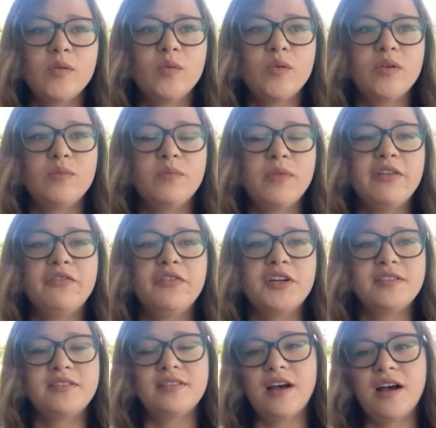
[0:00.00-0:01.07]
well, my
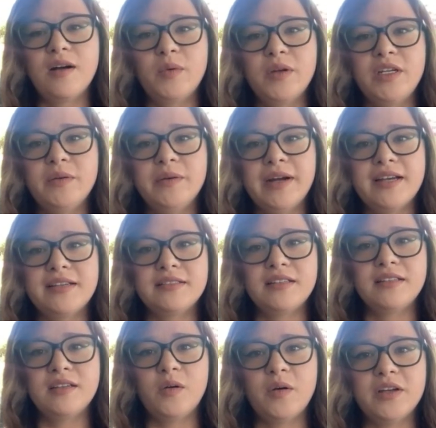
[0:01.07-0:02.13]
first thought when you were
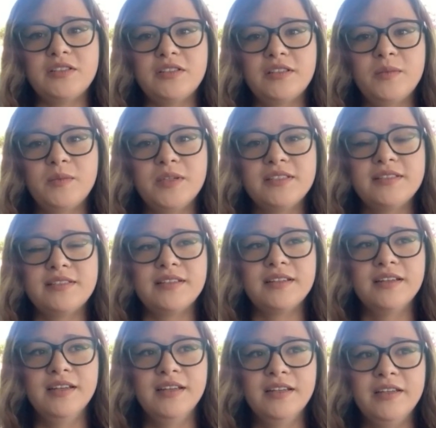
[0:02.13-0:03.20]
asking the question was
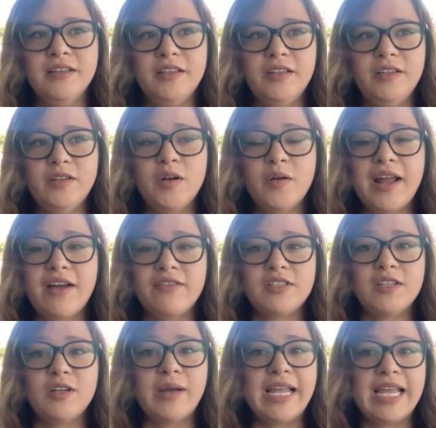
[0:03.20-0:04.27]
you don't have
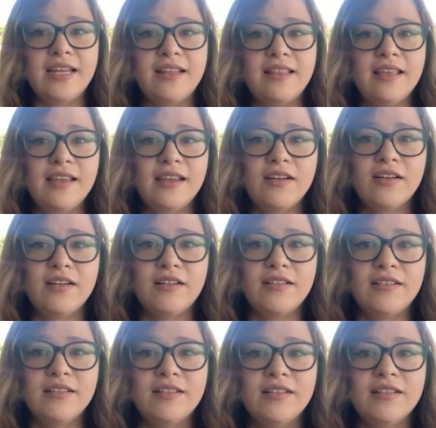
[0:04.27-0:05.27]
to know anything at all.